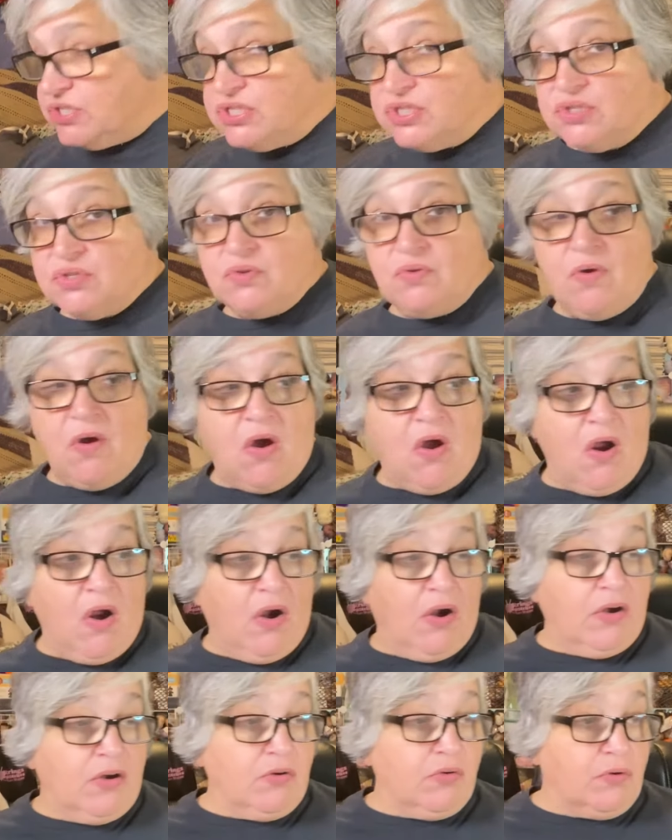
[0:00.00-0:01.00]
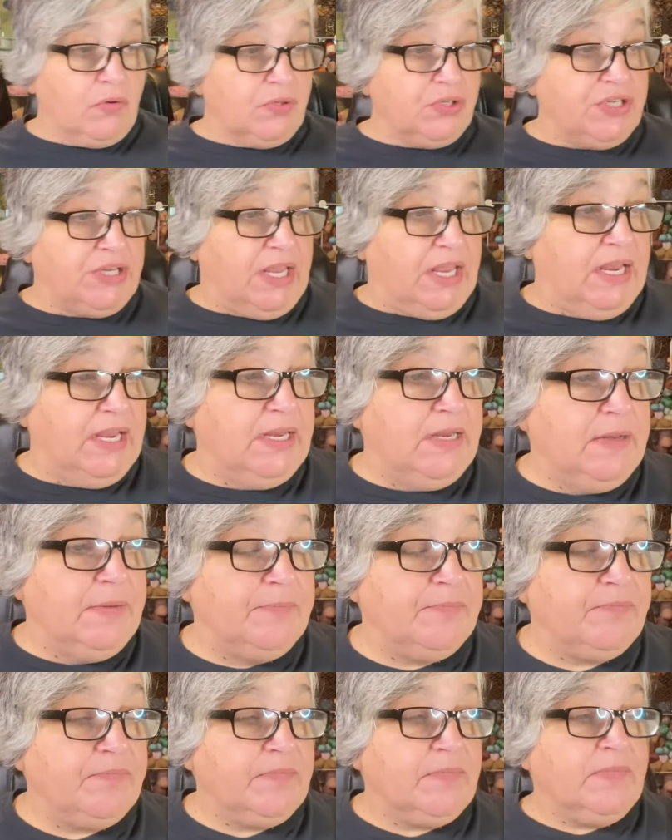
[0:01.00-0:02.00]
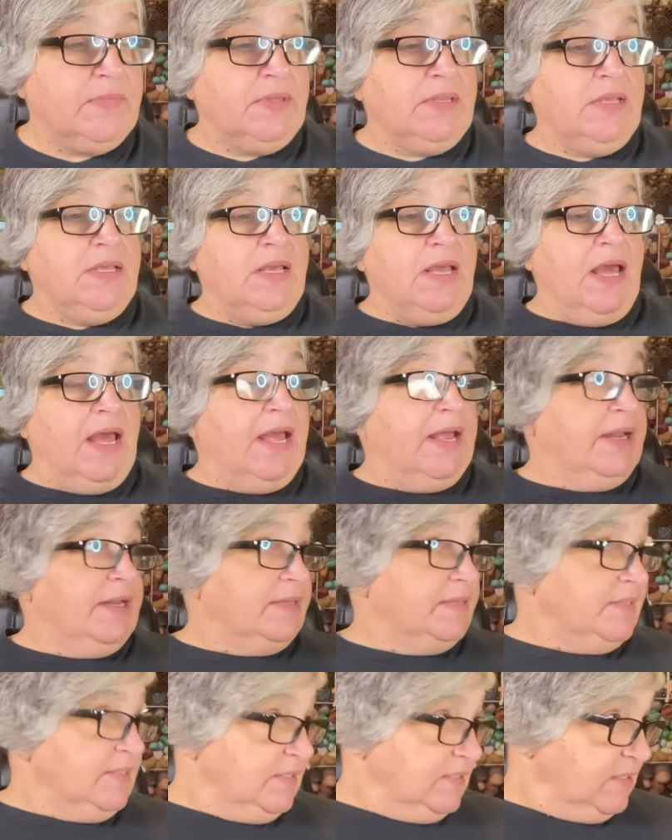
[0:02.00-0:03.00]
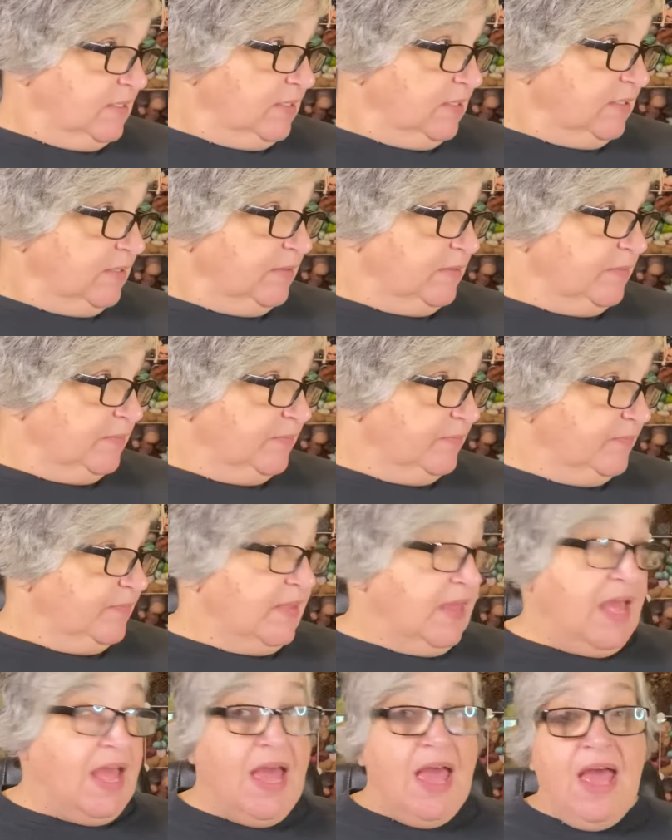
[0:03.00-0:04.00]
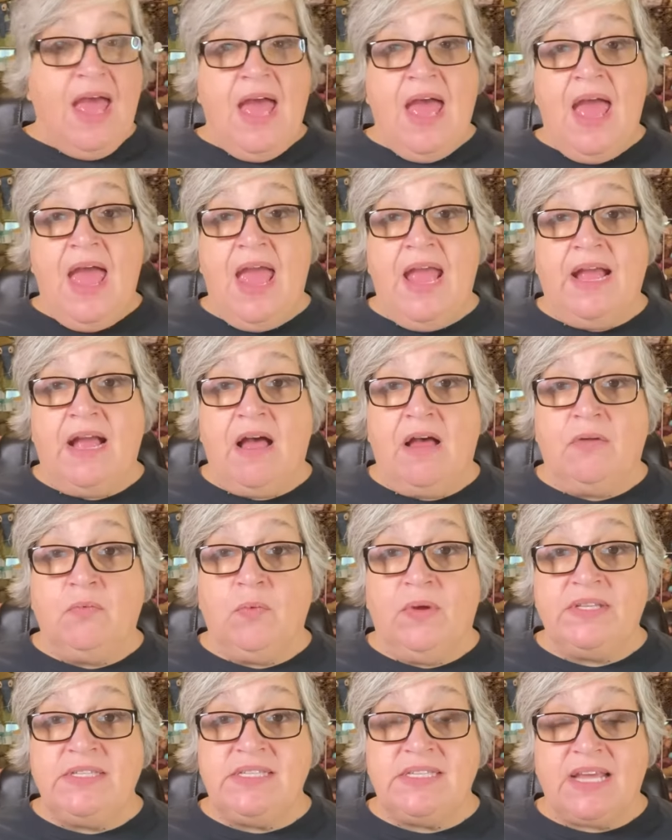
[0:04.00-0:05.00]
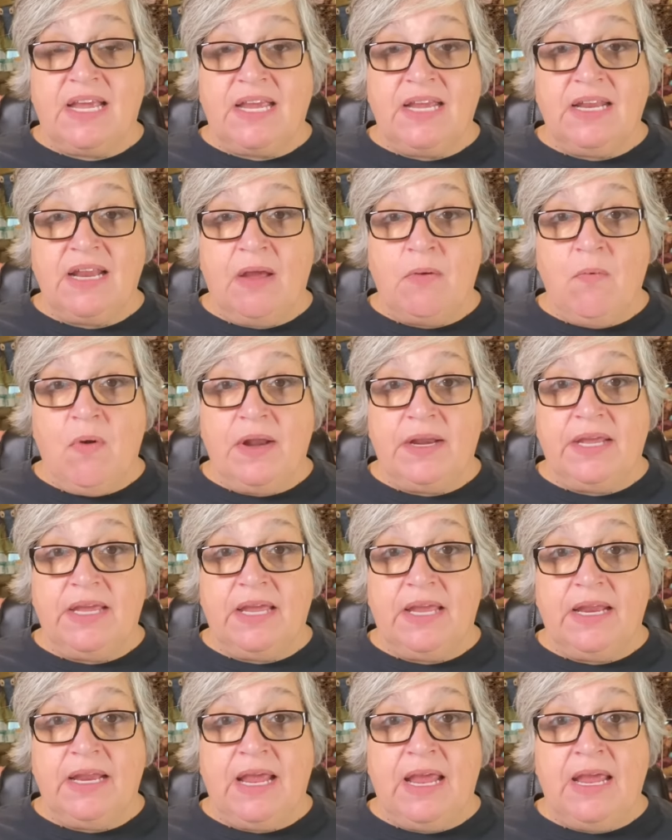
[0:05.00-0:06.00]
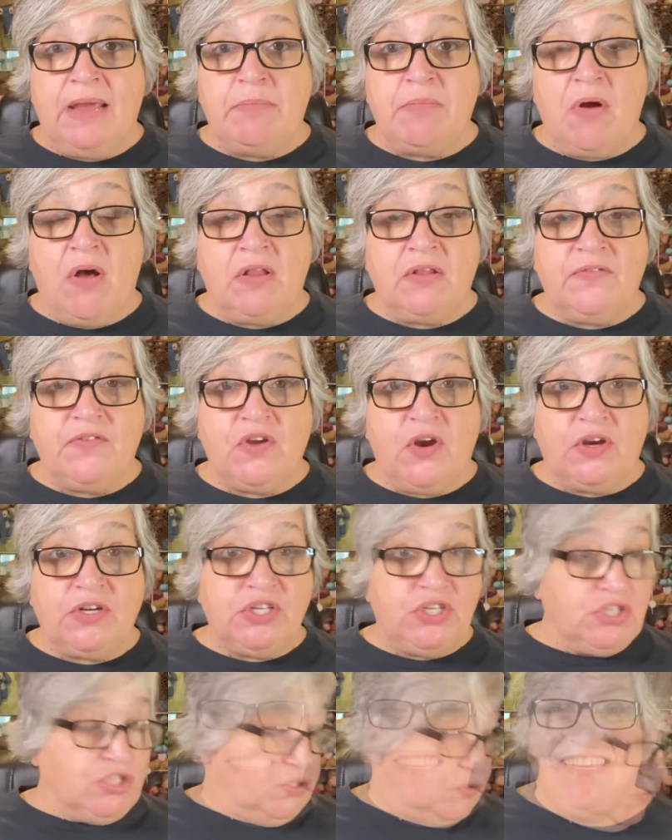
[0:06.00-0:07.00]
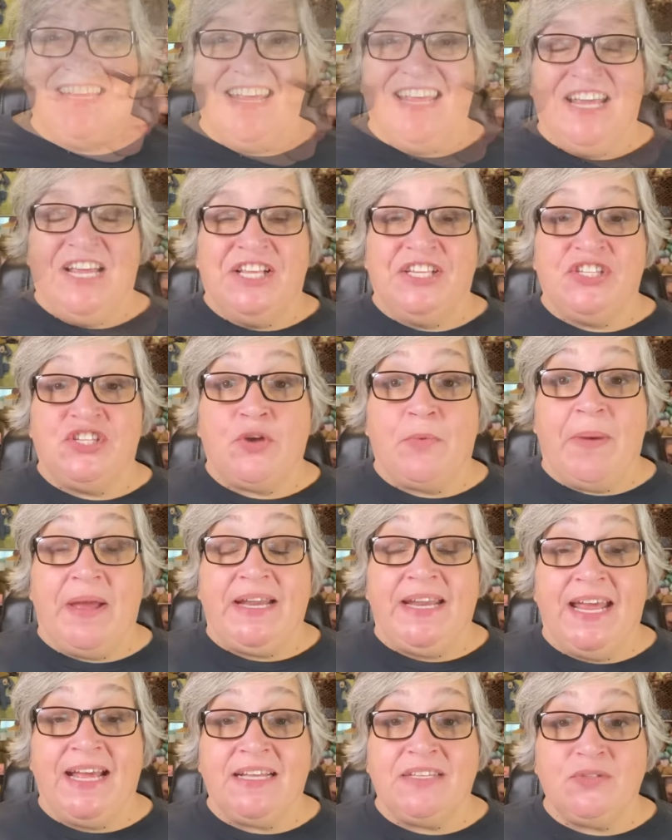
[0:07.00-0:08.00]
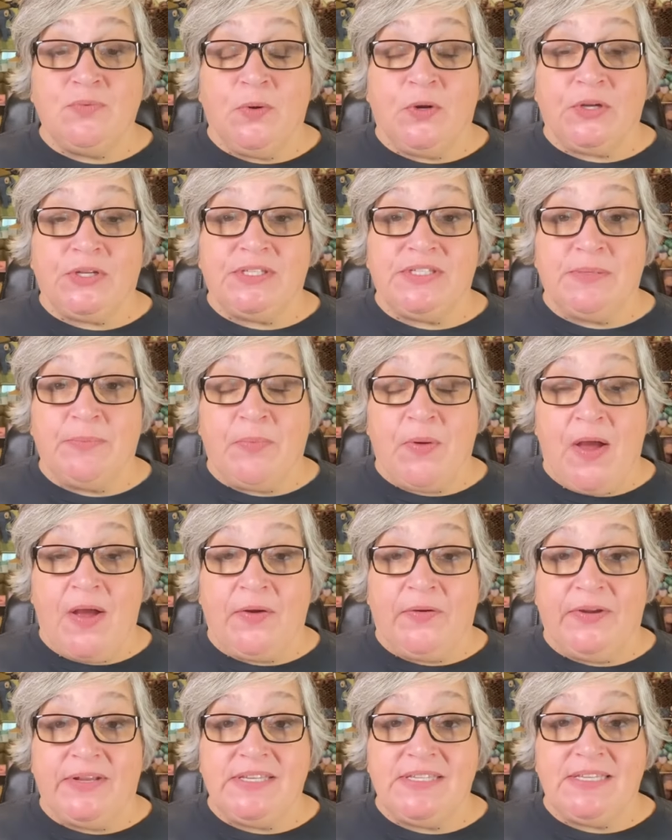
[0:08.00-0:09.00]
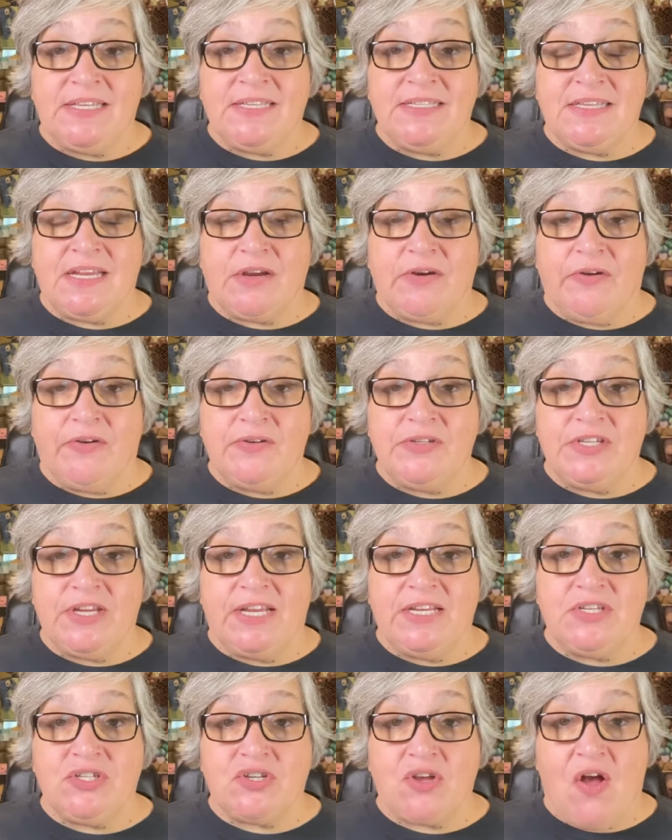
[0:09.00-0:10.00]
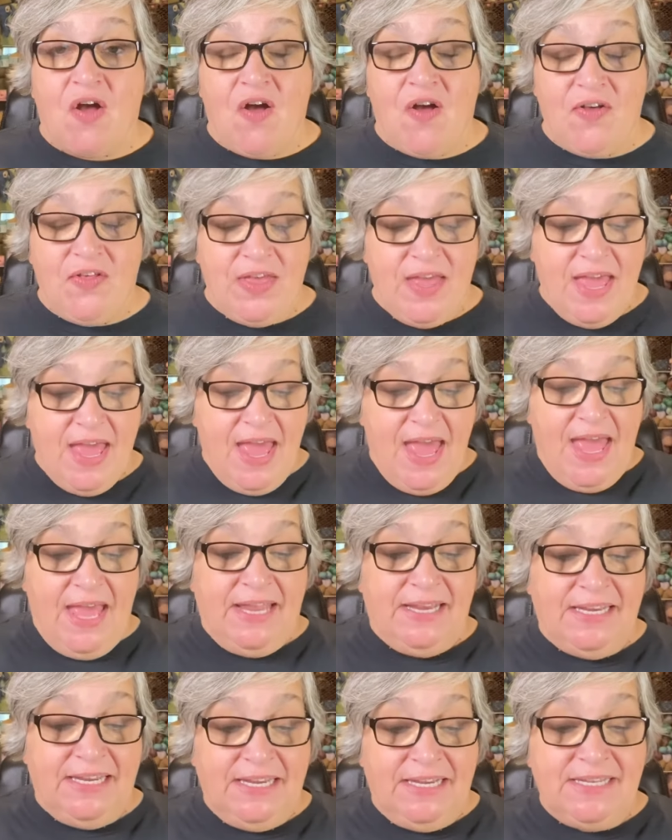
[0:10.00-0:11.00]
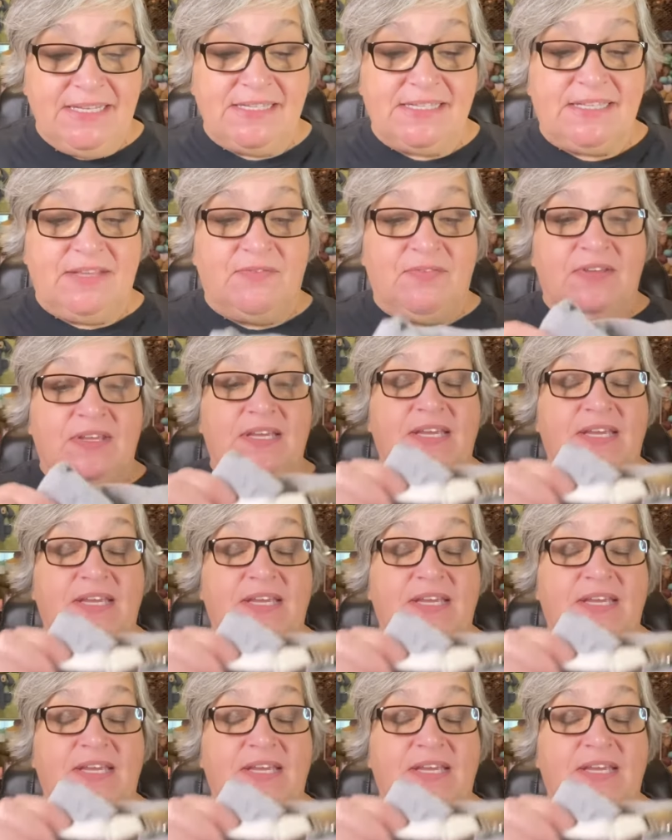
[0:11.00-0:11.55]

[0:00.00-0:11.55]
two are crocheted. And hang on 1 second, I want to get a ball of yarn to show you. So my next works in progress is a crocheted shawl, and it is living